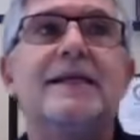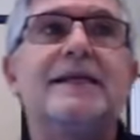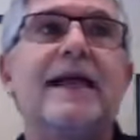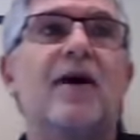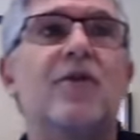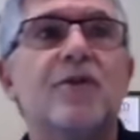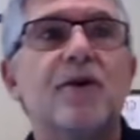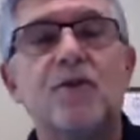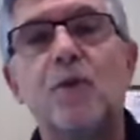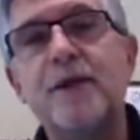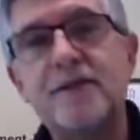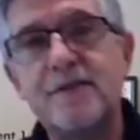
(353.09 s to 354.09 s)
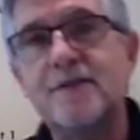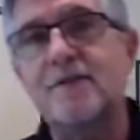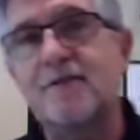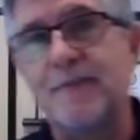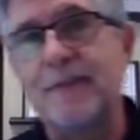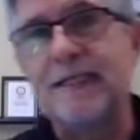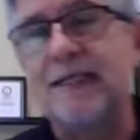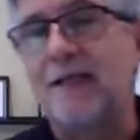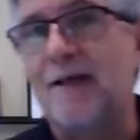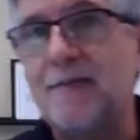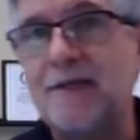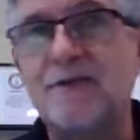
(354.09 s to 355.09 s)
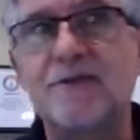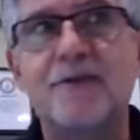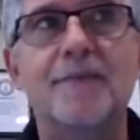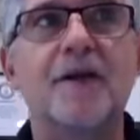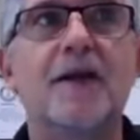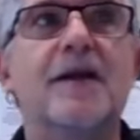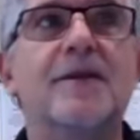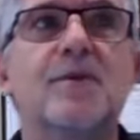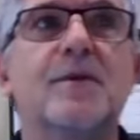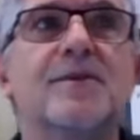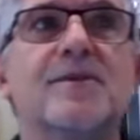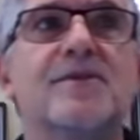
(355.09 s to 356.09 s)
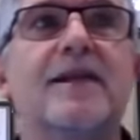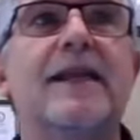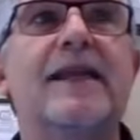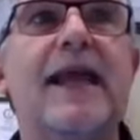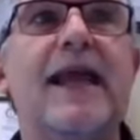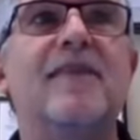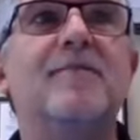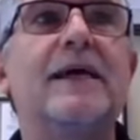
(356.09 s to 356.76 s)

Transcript: Now, the reason this is a big deal, I mentioned some of the consequences it can have,